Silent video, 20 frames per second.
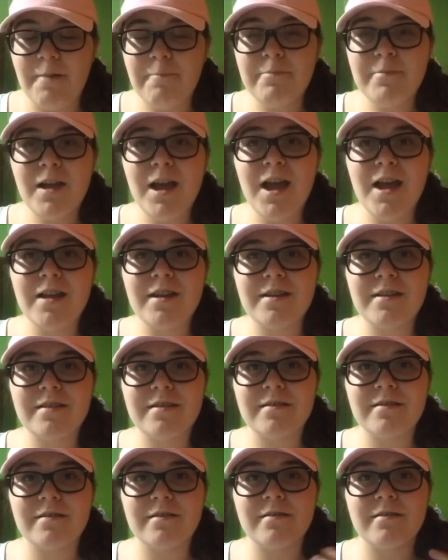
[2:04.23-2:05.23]
I'm not,
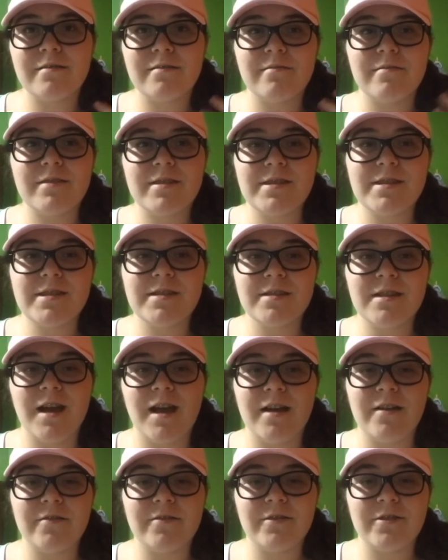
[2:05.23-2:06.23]
this is
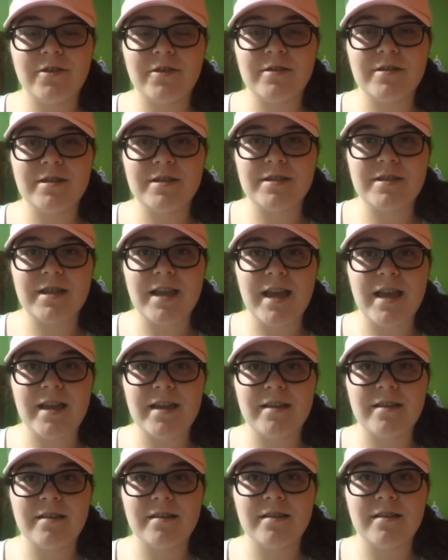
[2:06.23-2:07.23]
not good to
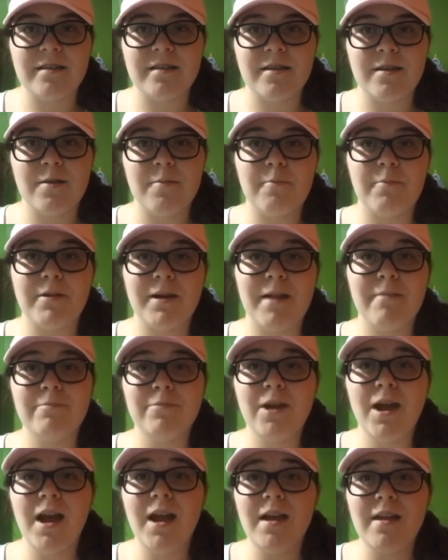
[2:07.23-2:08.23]
say, but
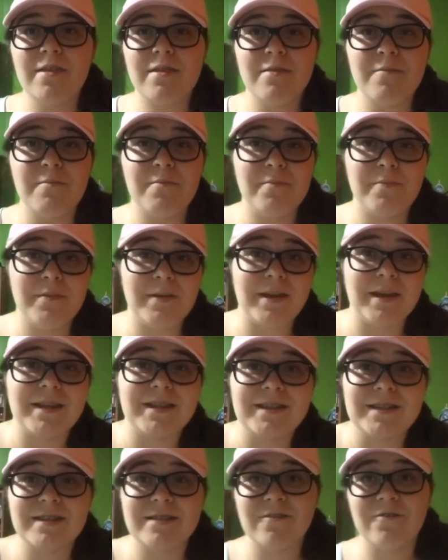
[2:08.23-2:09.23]
I'm not the
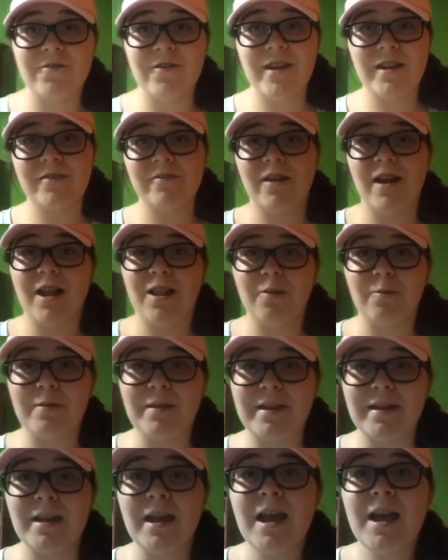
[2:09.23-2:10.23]
biggest fan of
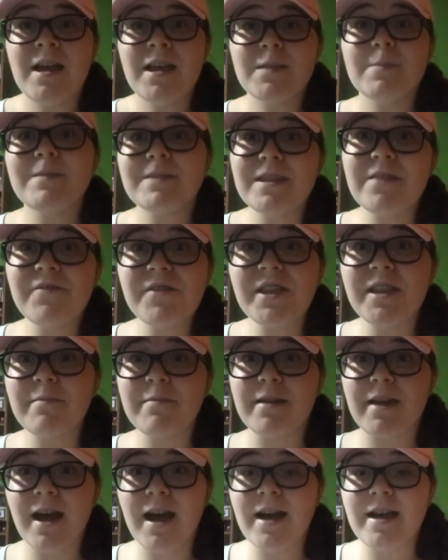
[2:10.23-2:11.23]
Halloween, specifically
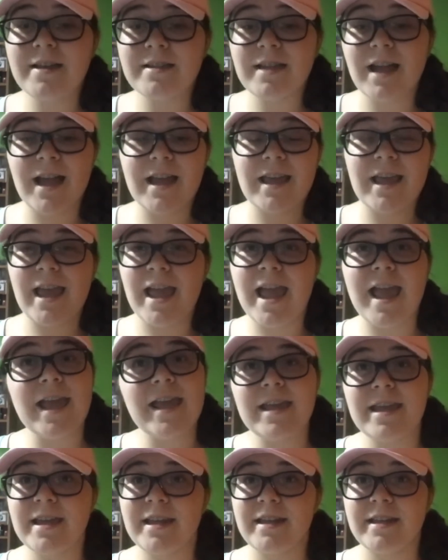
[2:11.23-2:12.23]
because I
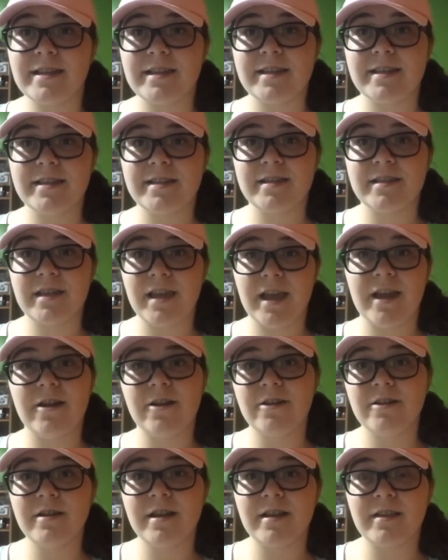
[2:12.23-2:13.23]
hate getting
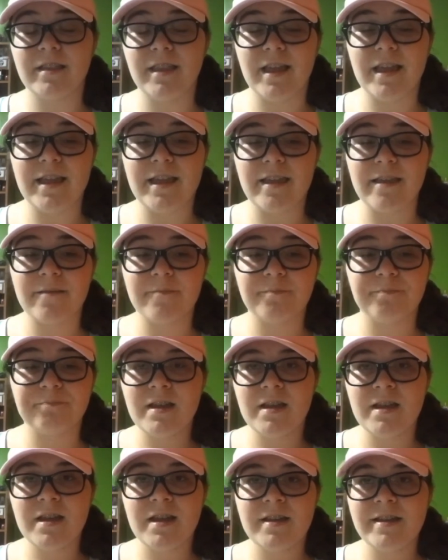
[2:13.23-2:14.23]
scared and like
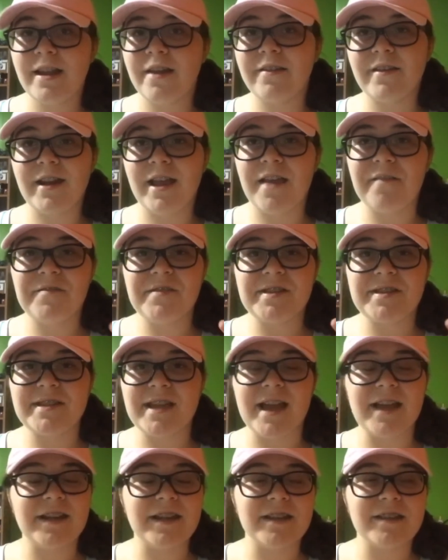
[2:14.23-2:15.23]
now that I have
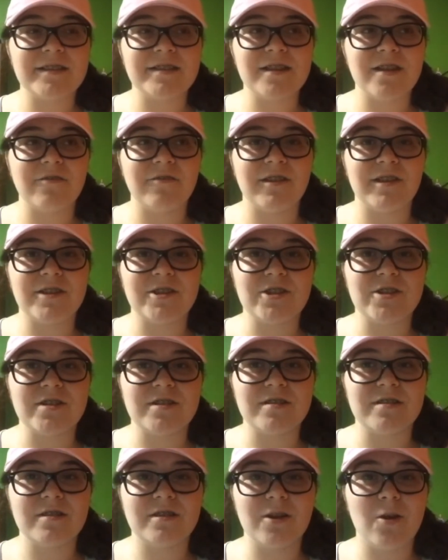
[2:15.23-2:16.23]
anxiety and stuff, like
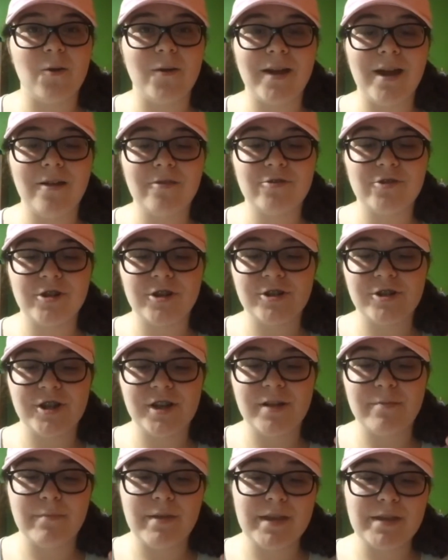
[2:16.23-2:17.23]
just going out
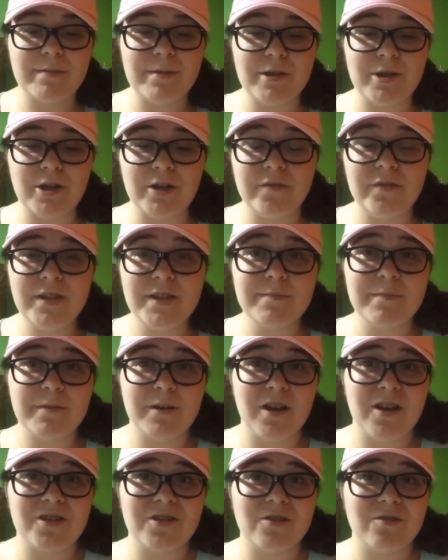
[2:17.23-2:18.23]
trick-or-treating makes me nervous,
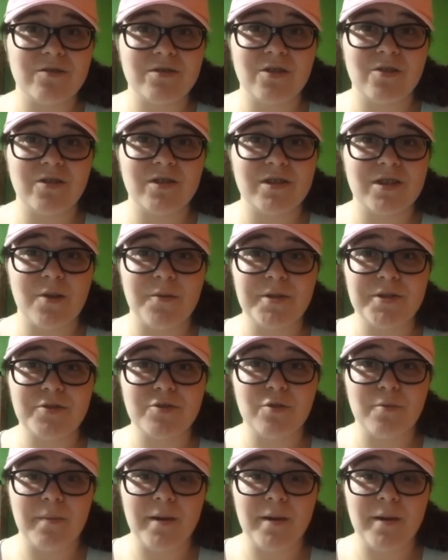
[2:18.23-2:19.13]
but also so does going to a